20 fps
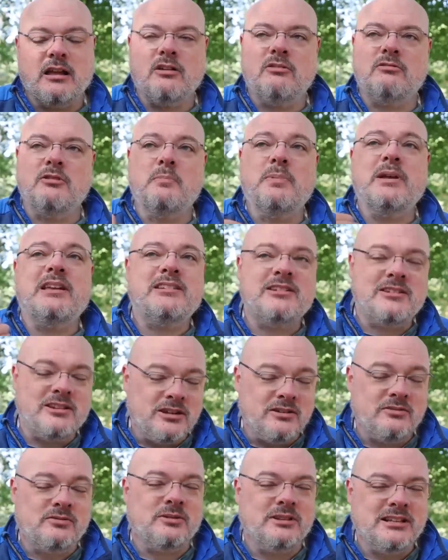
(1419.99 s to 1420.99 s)
rapidity
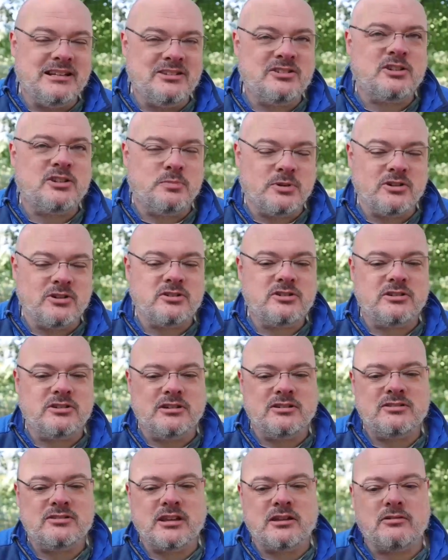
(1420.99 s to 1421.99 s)
of release to production,
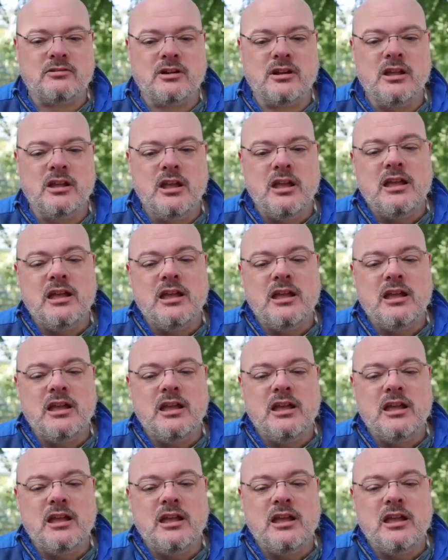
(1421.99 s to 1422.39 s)
etc.,